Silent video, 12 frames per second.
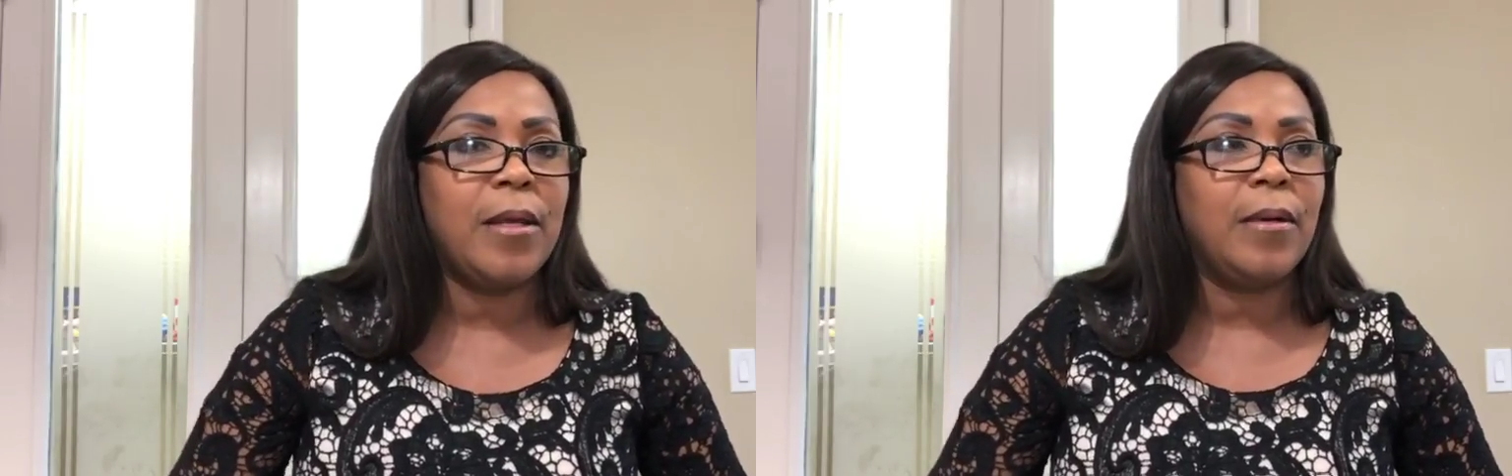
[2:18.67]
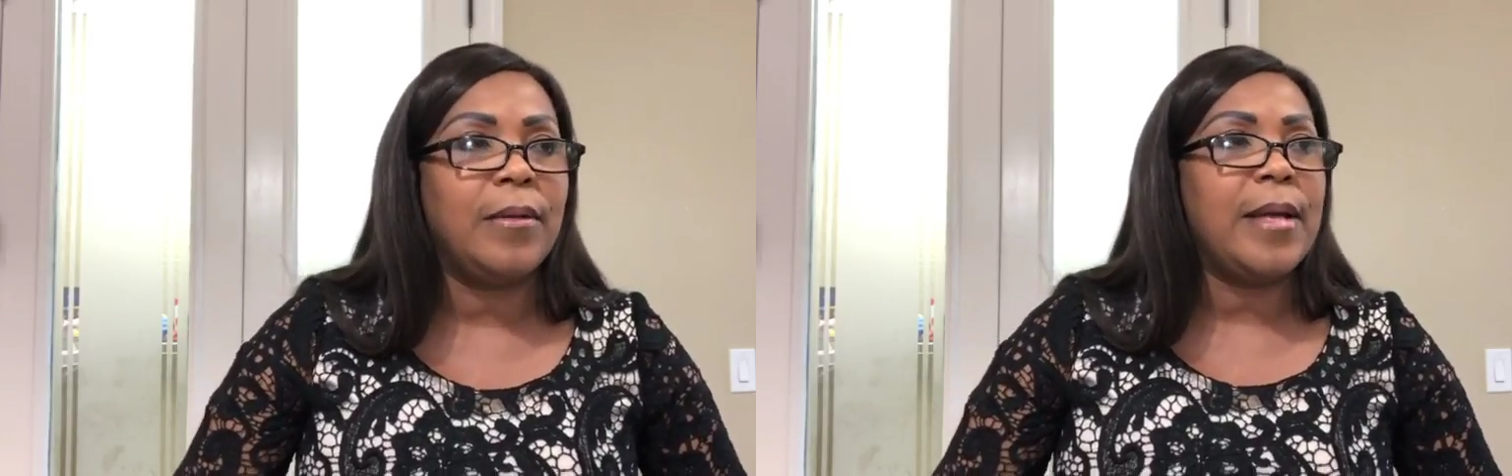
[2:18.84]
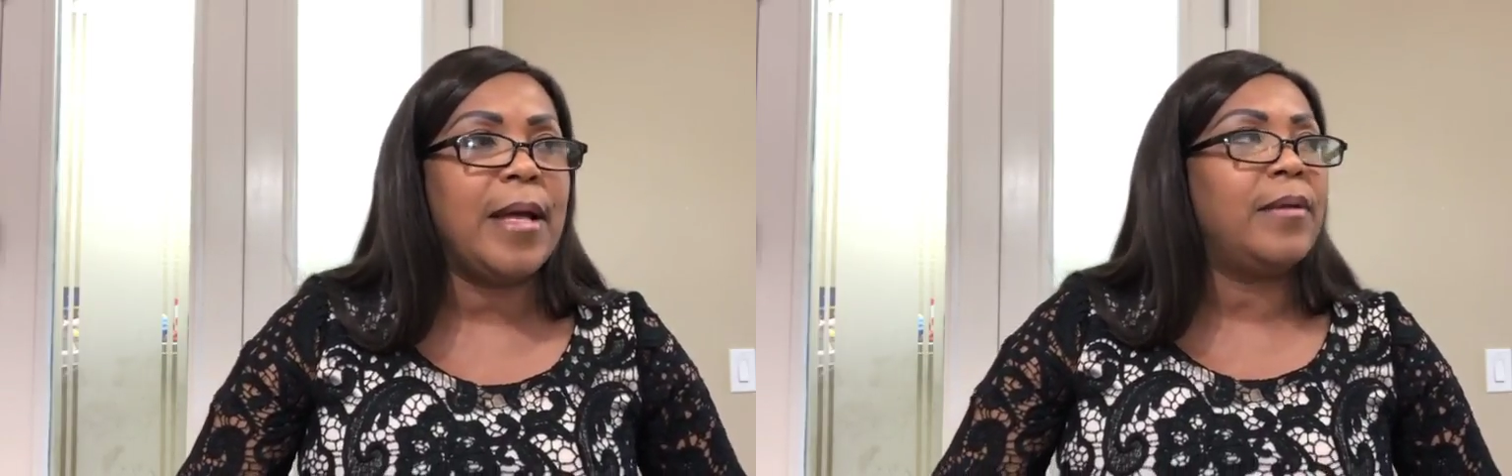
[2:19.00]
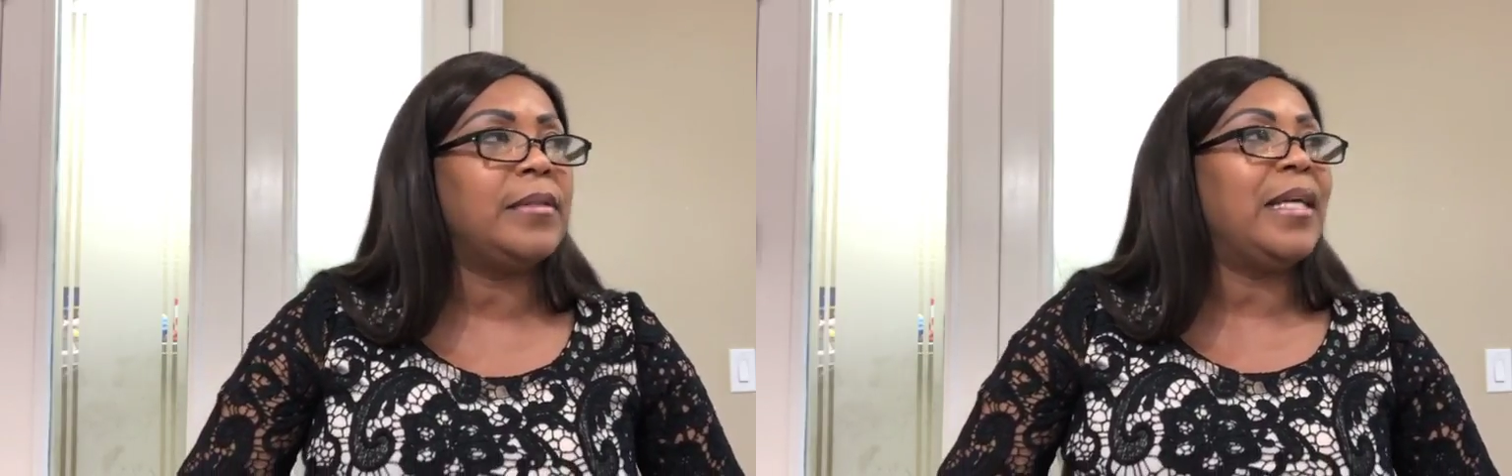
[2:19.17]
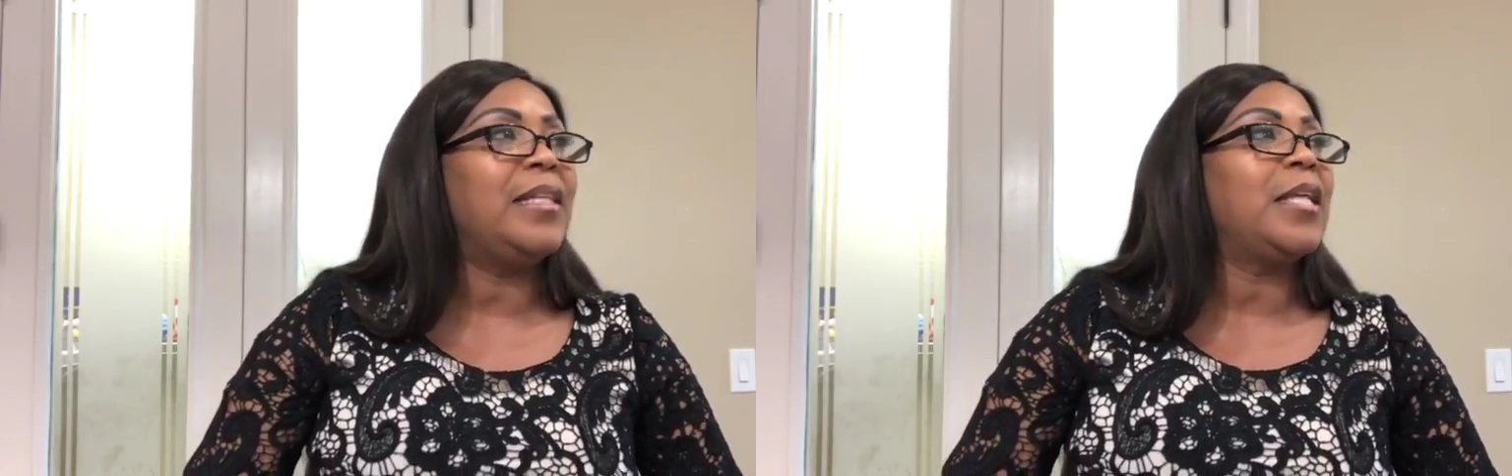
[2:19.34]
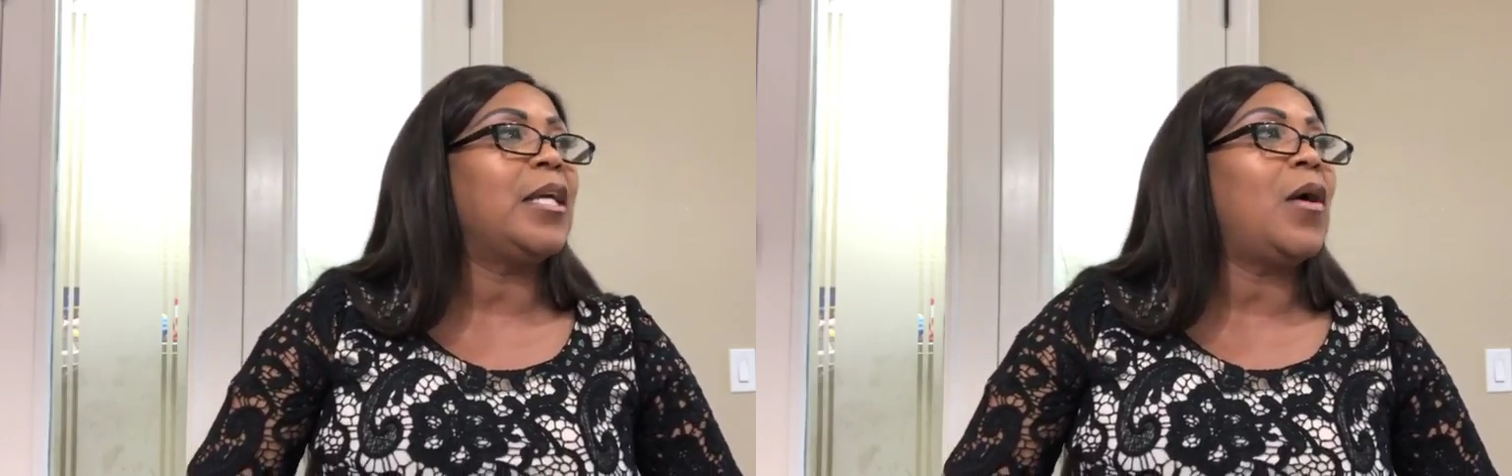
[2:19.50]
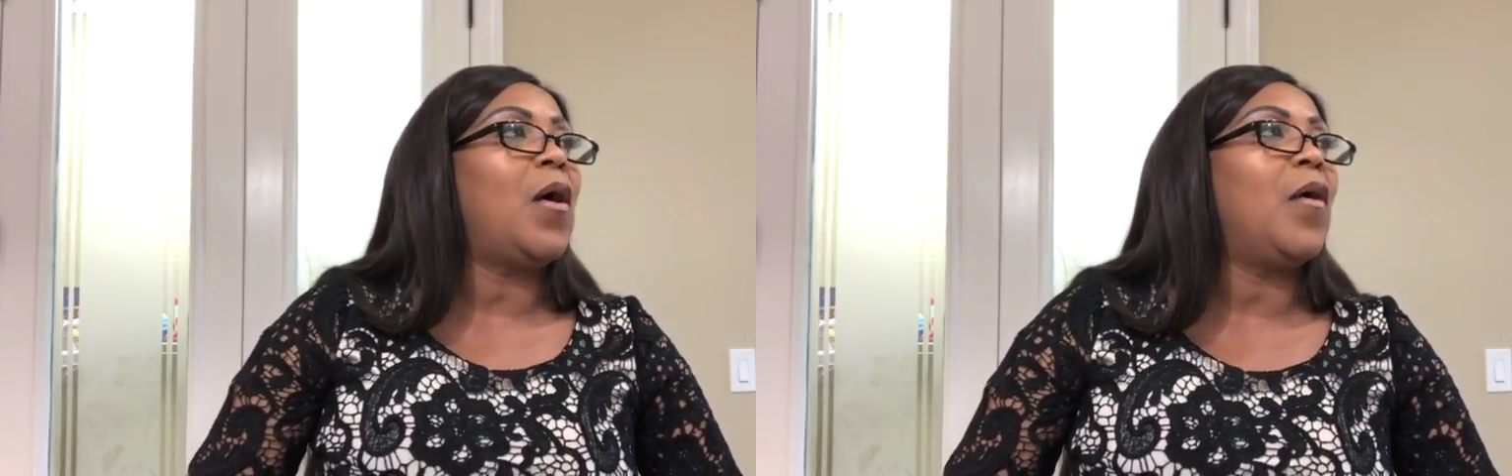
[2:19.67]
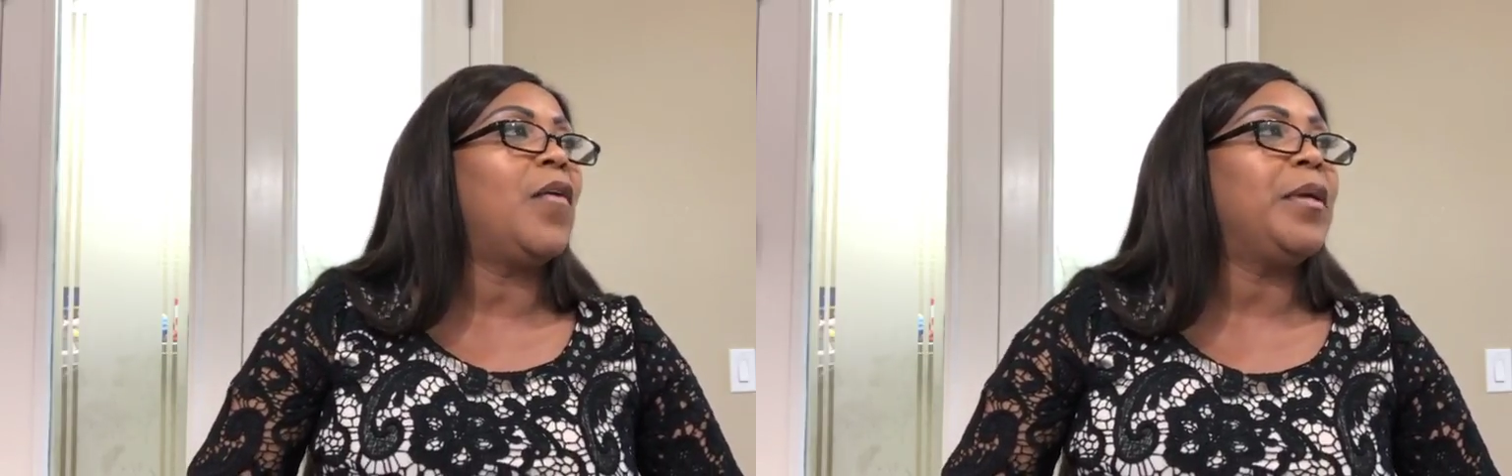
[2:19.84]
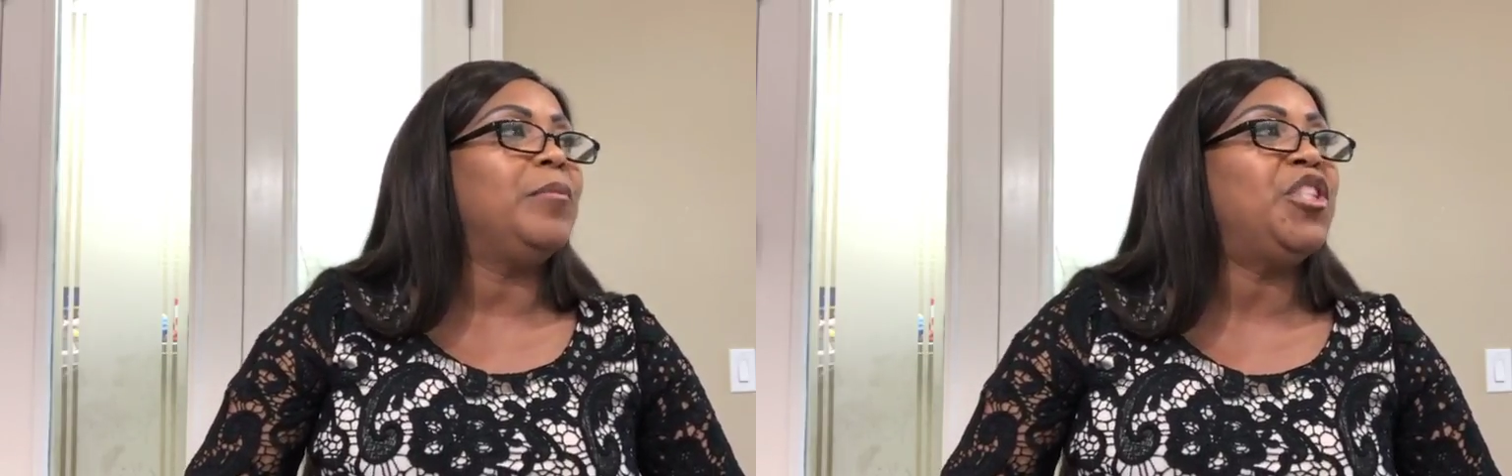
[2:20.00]
You know, nowadays they
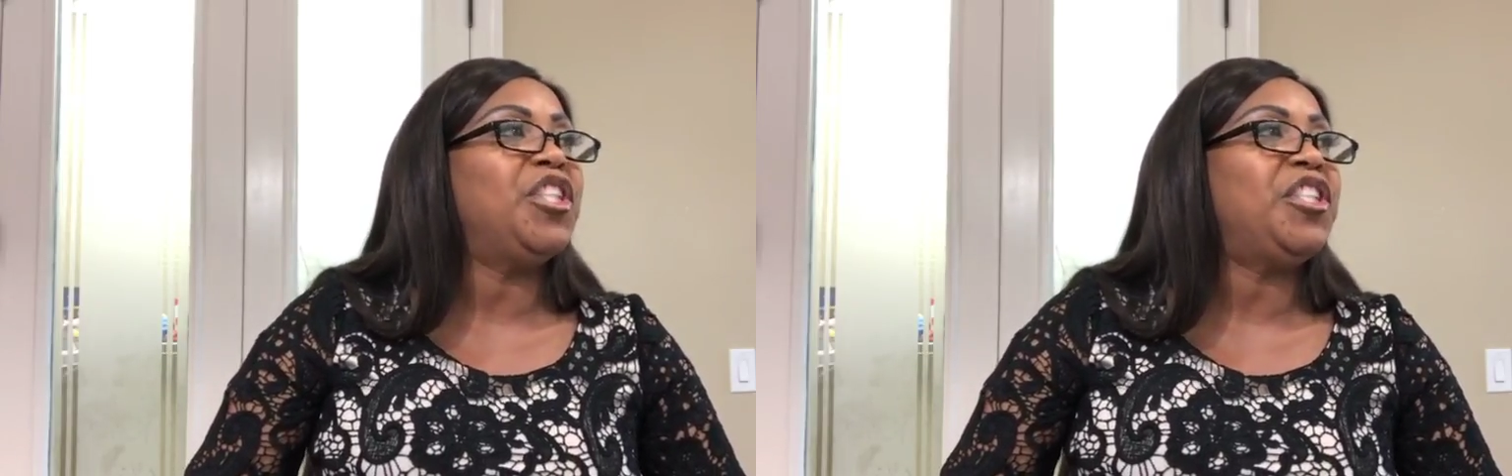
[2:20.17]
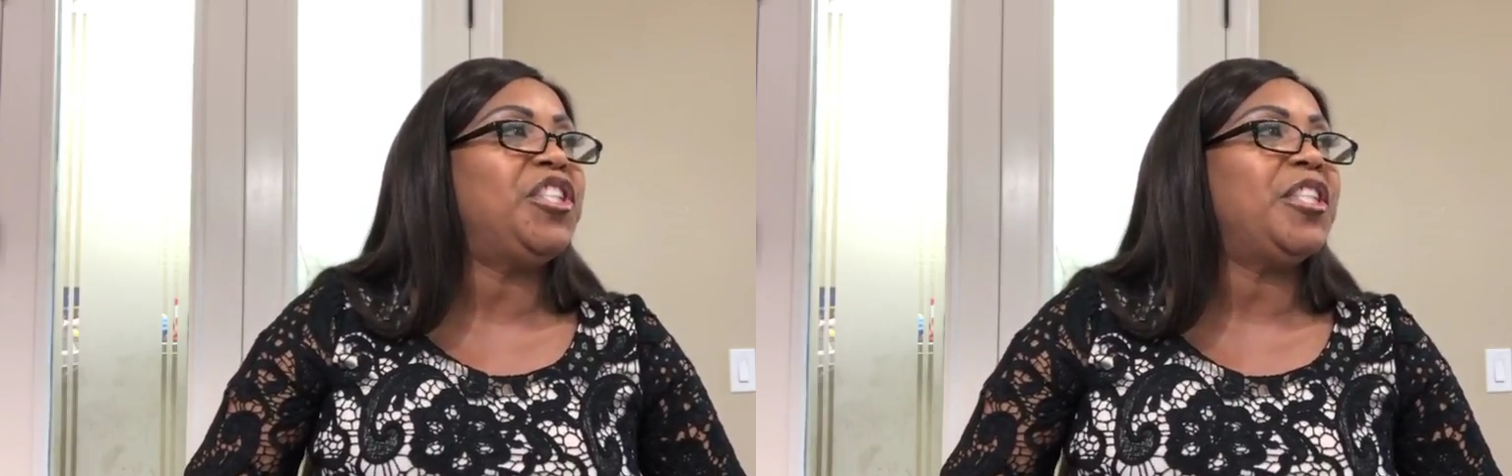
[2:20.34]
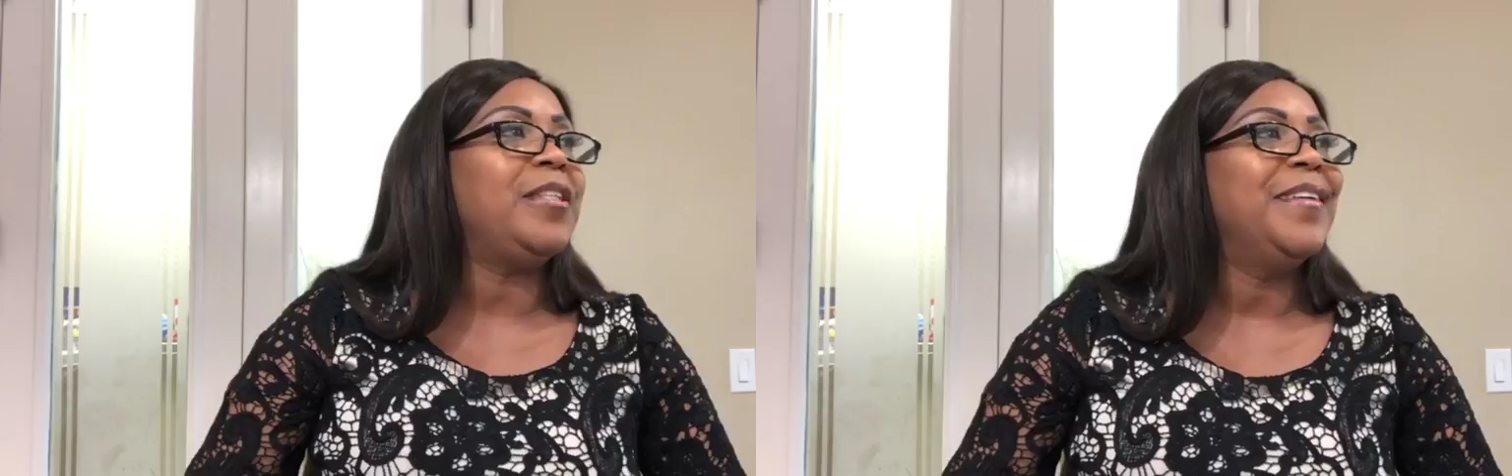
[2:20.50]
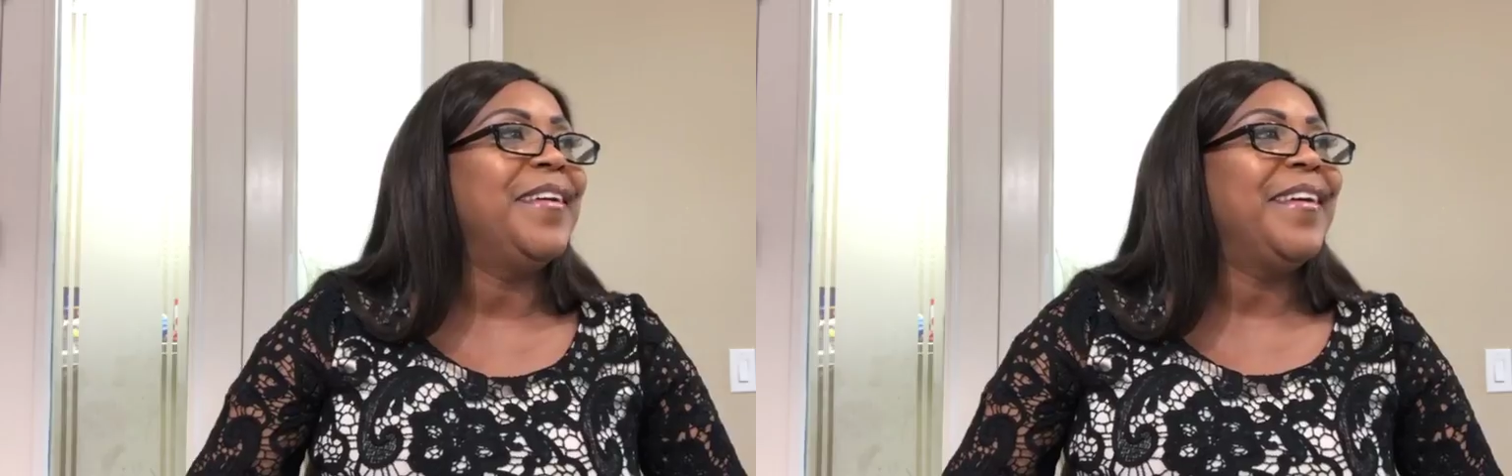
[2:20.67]
call them Gigi.